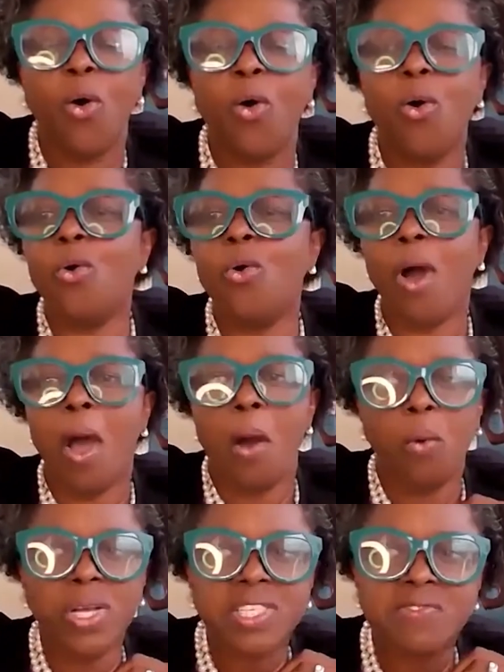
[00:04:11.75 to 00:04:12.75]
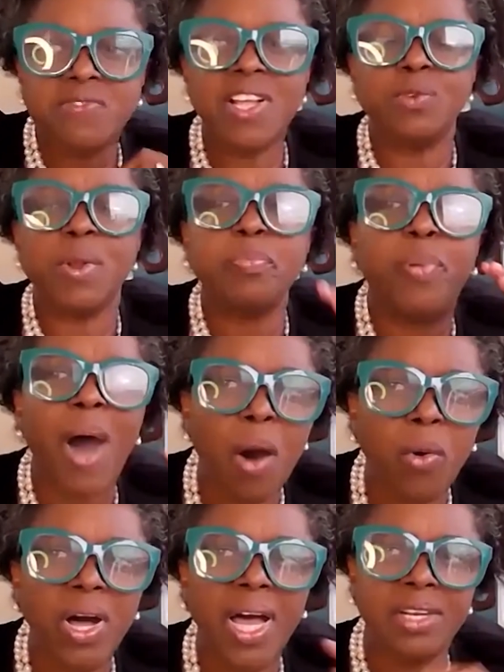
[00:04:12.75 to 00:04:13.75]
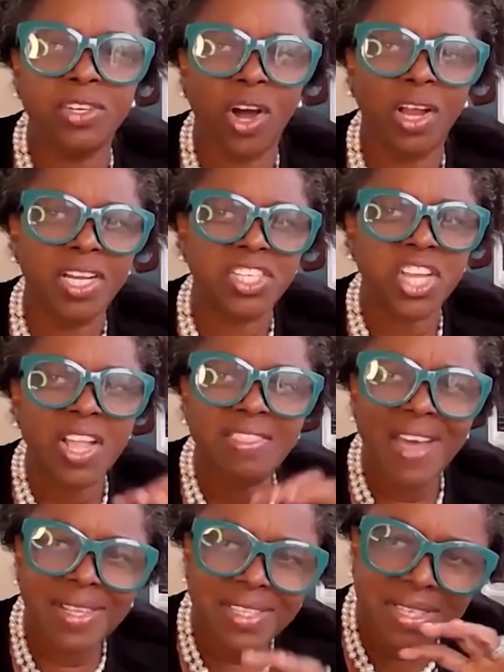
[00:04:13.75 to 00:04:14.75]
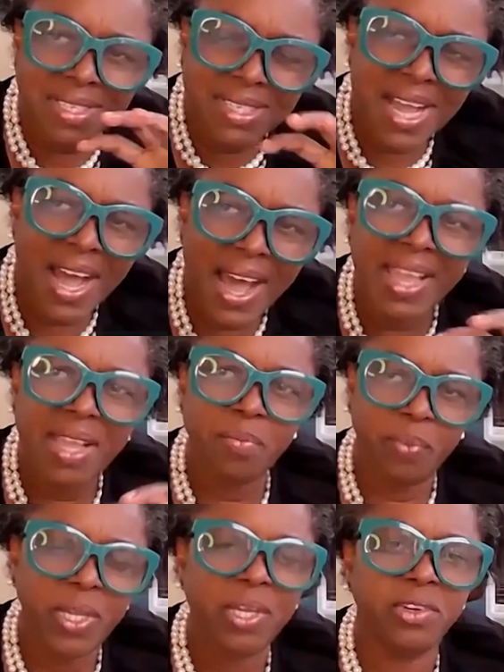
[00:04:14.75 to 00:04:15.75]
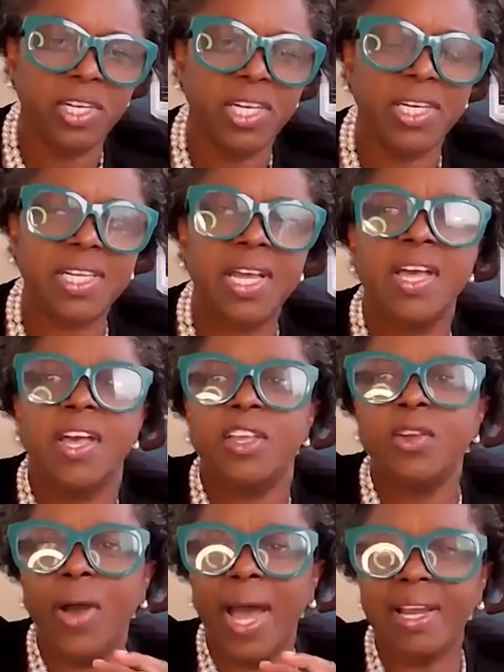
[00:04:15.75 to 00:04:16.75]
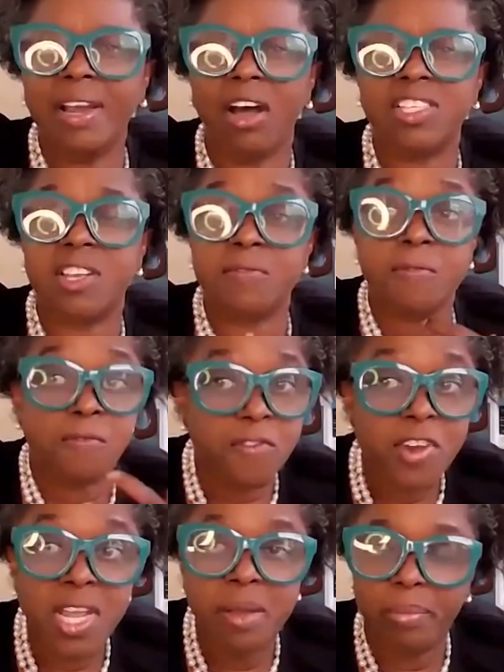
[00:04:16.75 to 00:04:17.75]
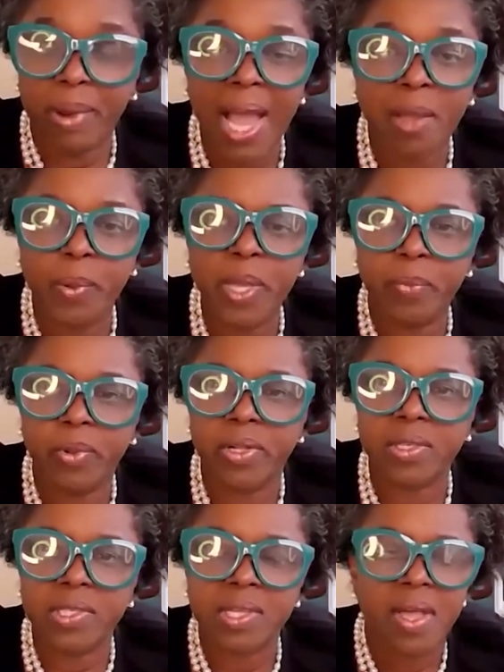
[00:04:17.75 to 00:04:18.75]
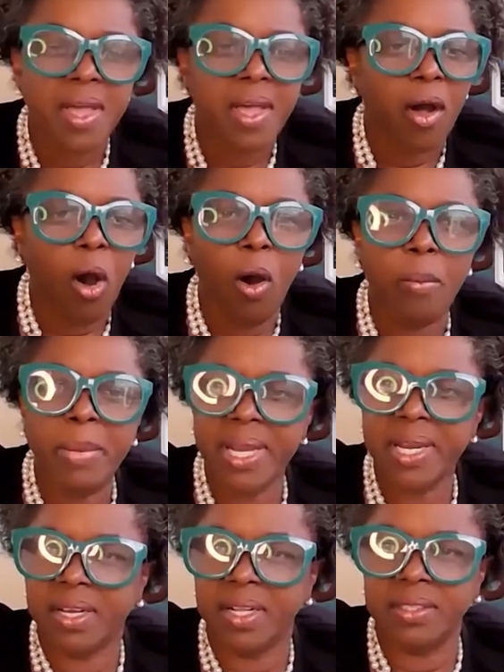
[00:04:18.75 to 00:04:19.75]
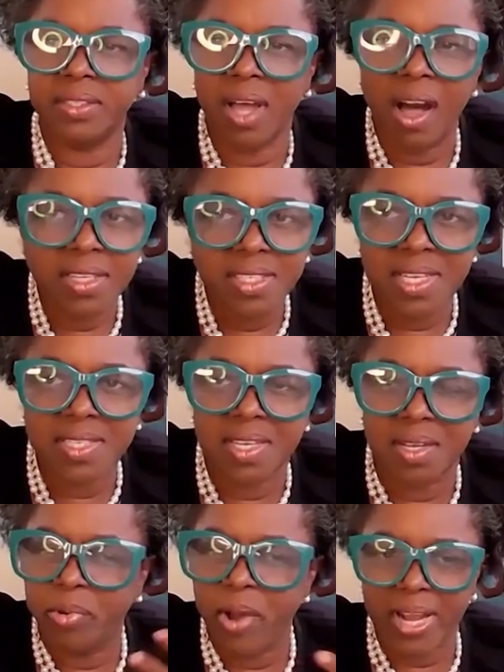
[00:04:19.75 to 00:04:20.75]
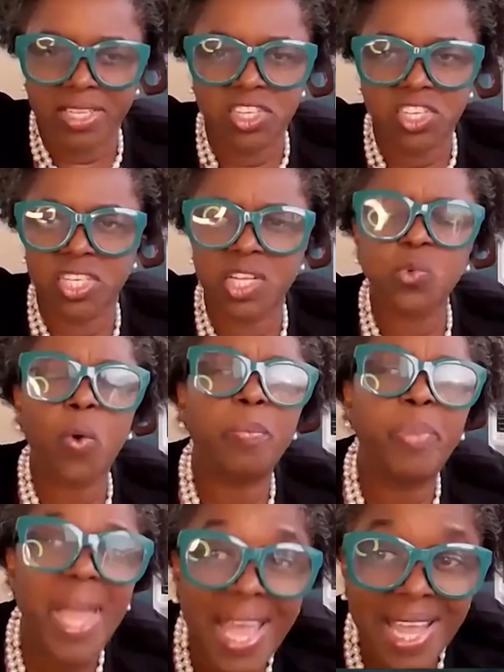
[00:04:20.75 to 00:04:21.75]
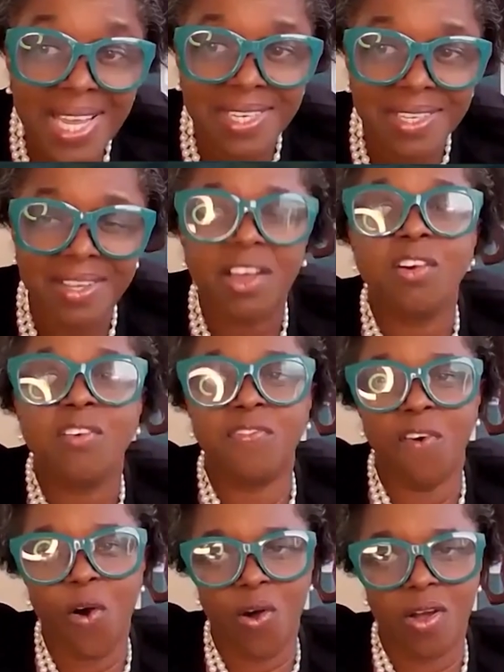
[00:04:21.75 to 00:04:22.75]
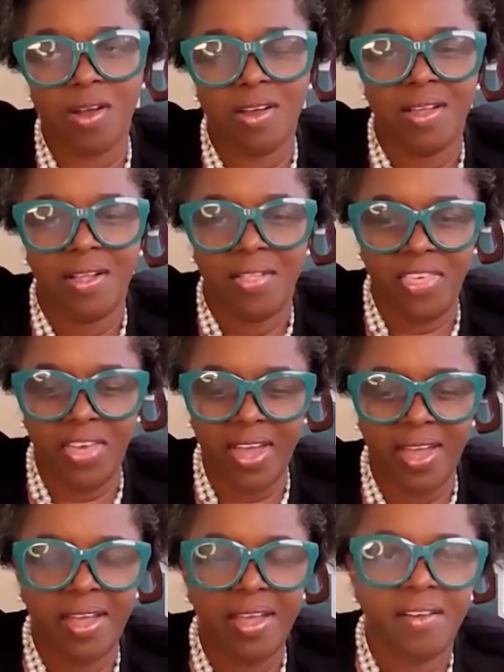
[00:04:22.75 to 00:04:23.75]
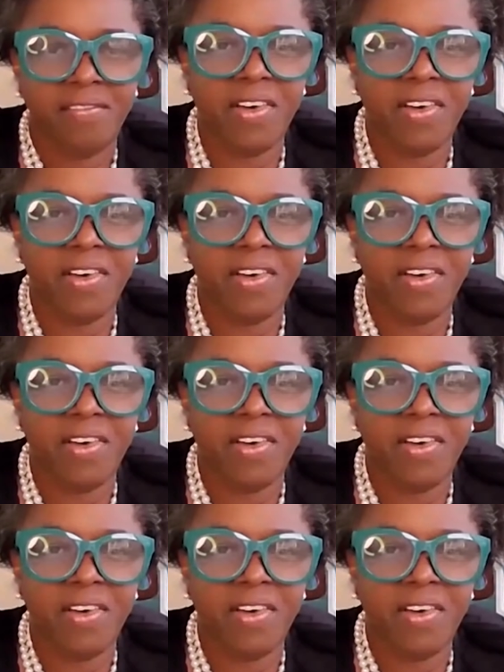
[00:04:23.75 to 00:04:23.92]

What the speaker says: who was filled with power and knowledge. In that time period, you had lots of free Black peoples or medical doctors and practitioners who were paid for their